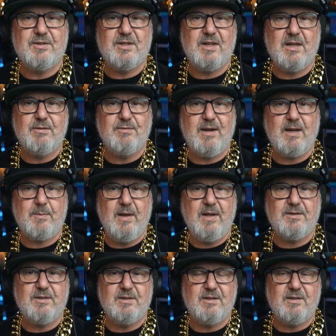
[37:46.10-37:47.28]
a
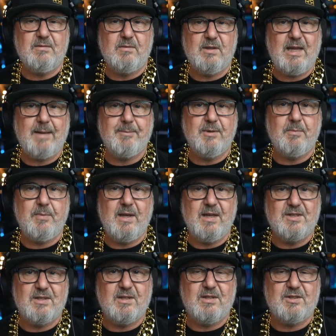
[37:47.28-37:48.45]
rack-mounted
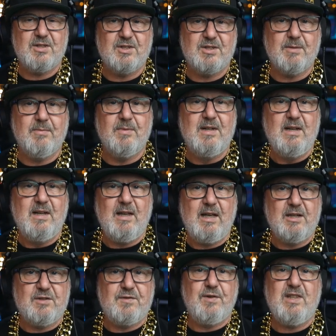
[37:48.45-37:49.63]
cabinet-based system, and
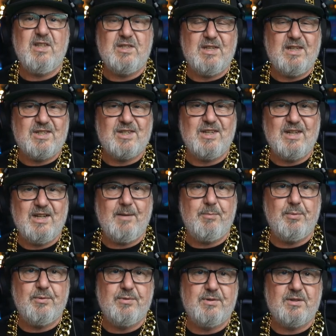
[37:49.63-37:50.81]
it's fully DC
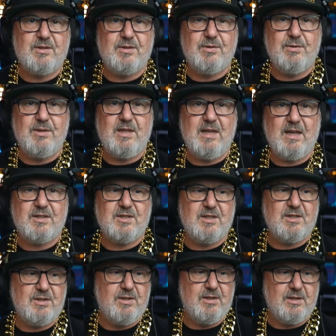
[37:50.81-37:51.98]
coupled to the
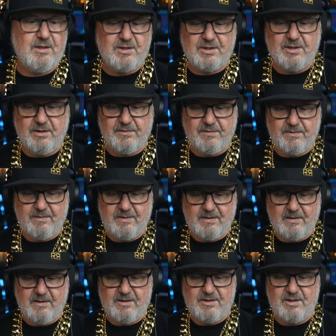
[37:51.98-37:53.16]
XS unit itself.
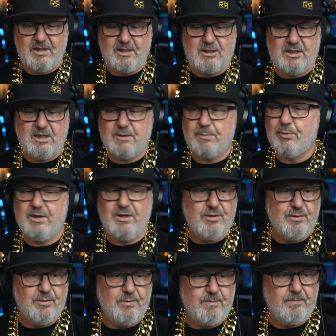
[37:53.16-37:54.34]
So that's pretty cool.